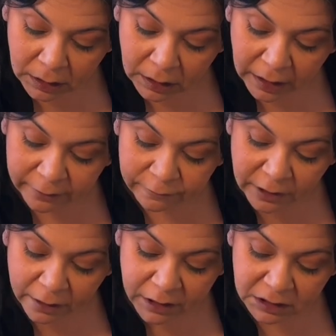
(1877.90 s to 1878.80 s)
I have
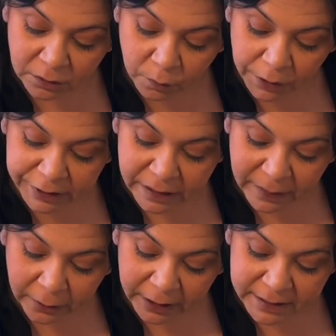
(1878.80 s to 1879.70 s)
nothing to worry
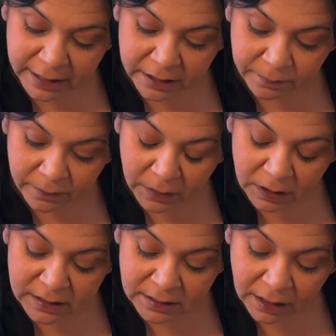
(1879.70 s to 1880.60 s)
about. I take
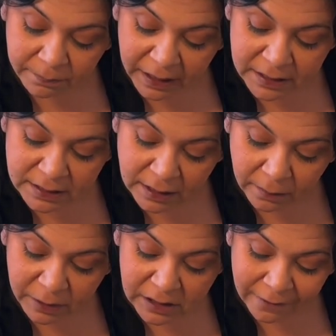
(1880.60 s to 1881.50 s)
step by
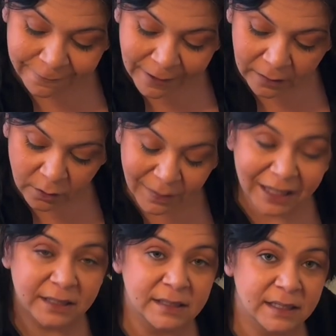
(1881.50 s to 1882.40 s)
step as I follow my
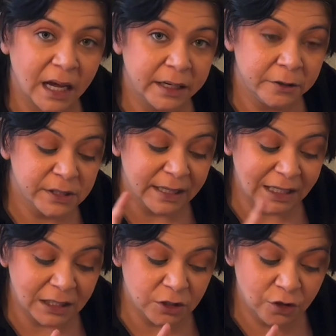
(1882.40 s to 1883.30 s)
desires and
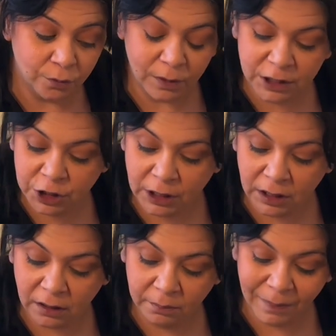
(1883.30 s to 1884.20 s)

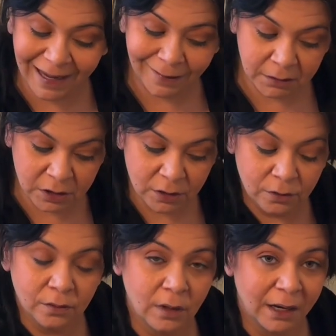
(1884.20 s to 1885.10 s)
intuition back
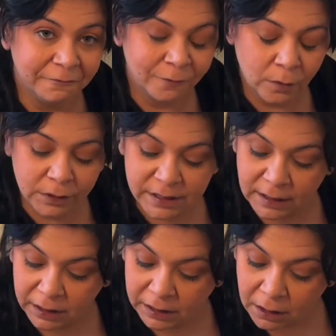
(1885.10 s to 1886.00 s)
to that
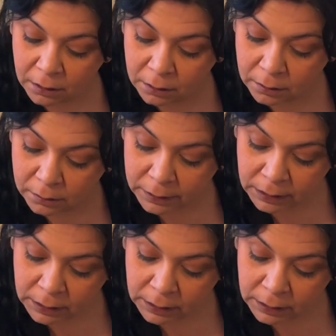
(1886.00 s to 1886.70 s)
foresight card,